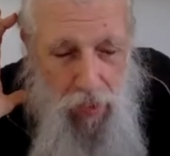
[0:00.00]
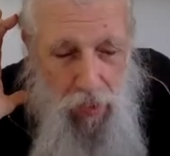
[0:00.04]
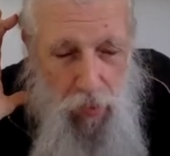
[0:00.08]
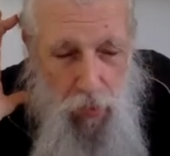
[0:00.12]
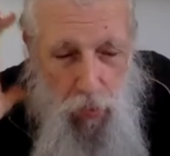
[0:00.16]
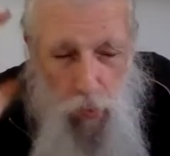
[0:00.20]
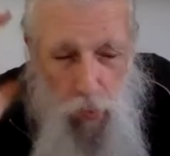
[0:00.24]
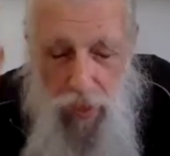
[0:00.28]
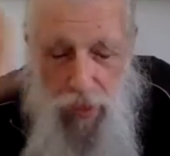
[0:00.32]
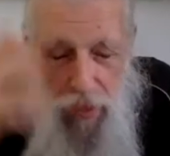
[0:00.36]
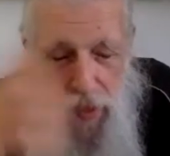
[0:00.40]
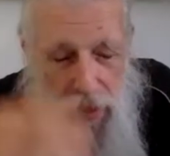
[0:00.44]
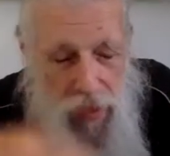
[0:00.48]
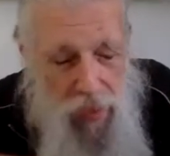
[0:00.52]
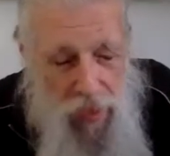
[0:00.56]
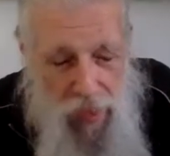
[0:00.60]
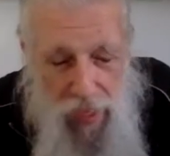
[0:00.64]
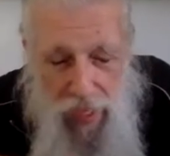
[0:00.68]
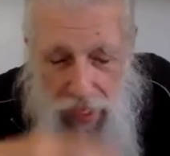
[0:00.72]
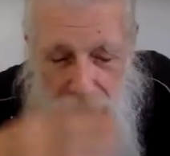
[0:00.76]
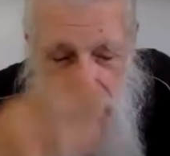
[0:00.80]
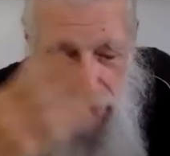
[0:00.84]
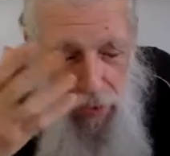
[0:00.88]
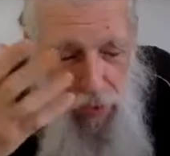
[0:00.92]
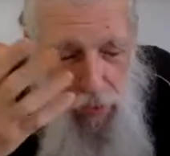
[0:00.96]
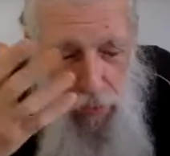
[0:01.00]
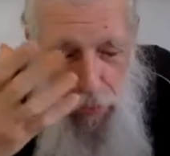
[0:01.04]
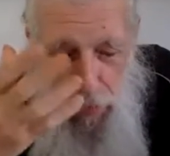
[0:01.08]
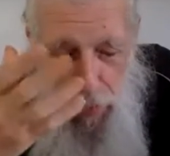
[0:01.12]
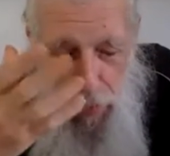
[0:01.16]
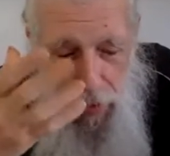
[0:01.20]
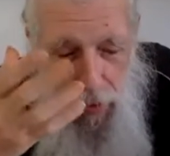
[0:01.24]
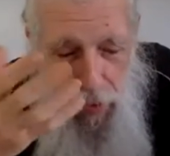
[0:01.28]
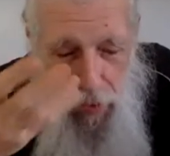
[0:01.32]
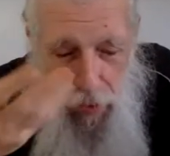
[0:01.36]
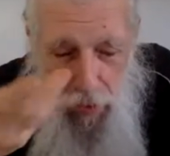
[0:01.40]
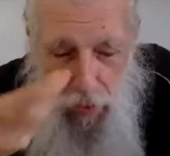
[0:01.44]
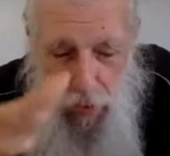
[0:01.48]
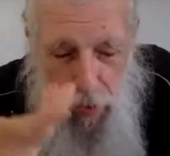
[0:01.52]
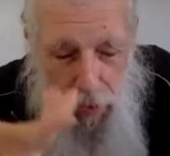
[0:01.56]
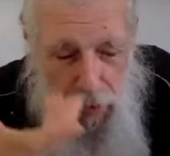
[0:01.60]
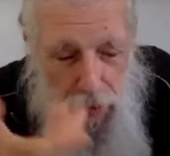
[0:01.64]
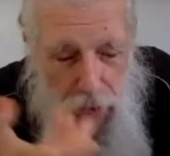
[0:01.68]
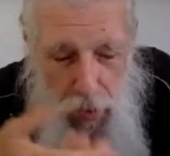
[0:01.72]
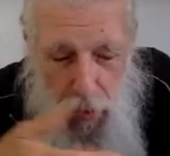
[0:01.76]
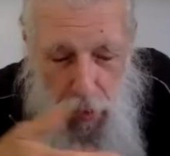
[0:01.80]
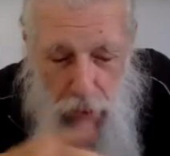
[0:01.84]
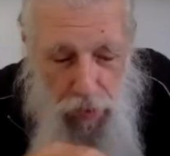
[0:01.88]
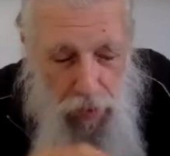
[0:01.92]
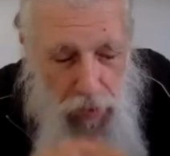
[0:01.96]
Whether things appear or
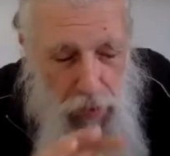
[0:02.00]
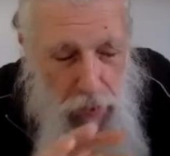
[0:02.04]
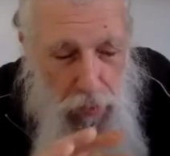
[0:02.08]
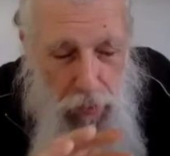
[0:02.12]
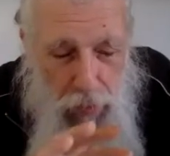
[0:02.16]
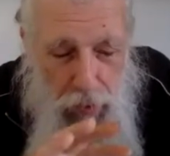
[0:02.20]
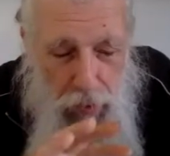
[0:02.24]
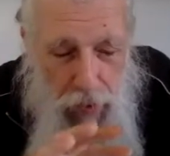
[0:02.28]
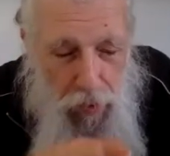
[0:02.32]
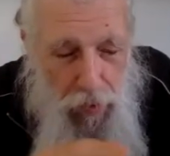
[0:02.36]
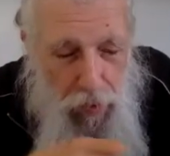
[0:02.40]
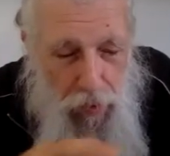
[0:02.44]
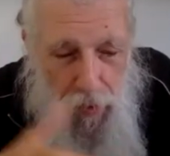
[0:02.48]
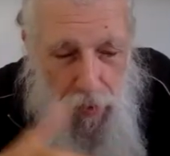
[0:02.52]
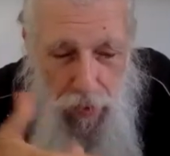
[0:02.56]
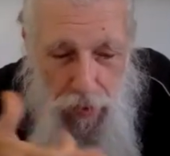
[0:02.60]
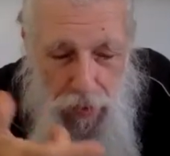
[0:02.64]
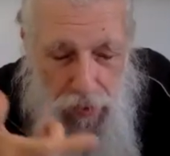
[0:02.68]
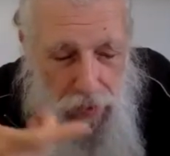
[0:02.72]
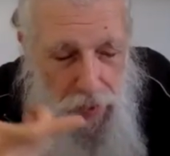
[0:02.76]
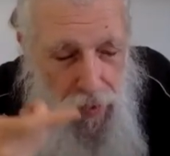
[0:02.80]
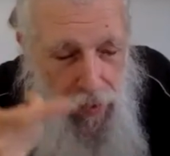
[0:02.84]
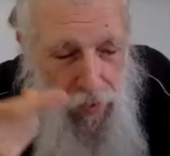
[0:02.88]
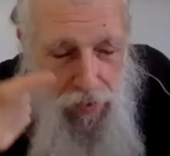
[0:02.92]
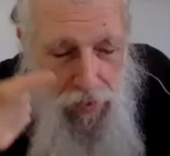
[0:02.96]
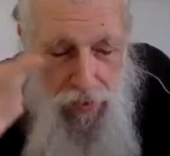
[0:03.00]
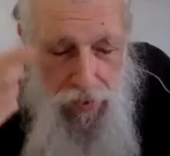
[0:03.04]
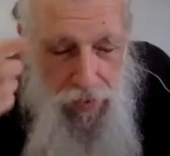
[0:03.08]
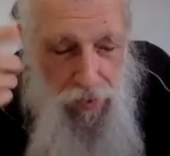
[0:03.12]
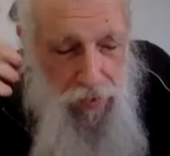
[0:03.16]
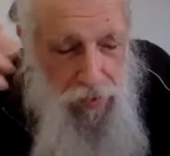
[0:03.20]
don't appear, it doesn't